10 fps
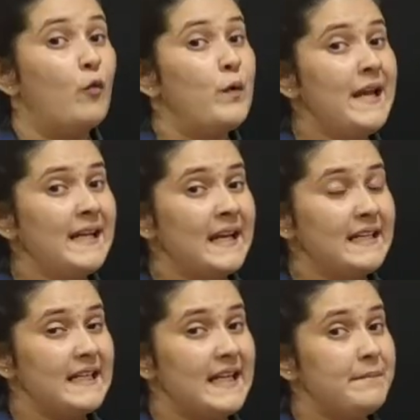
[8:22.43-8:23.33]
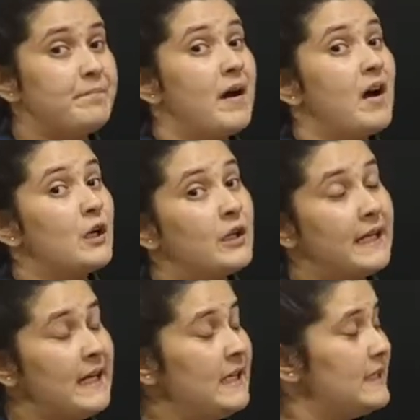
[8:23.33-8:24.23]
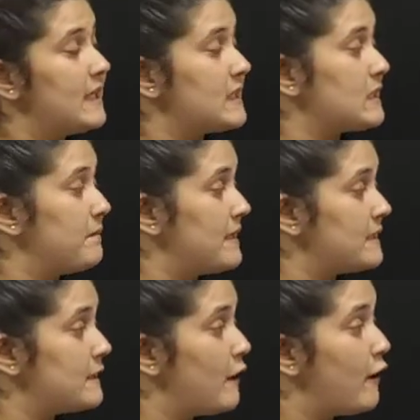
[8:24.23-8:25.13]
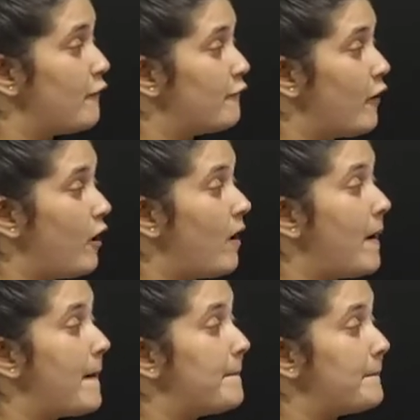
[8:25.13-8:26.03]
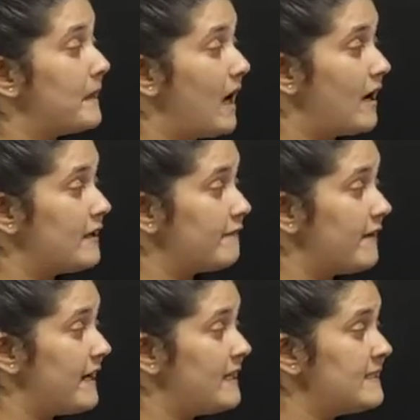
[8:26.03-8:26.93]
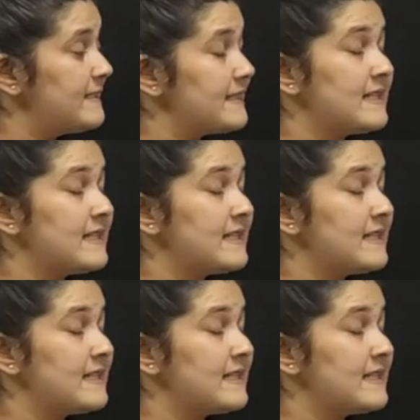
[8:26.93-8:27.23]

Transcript: We can keep green dustbins for plant waste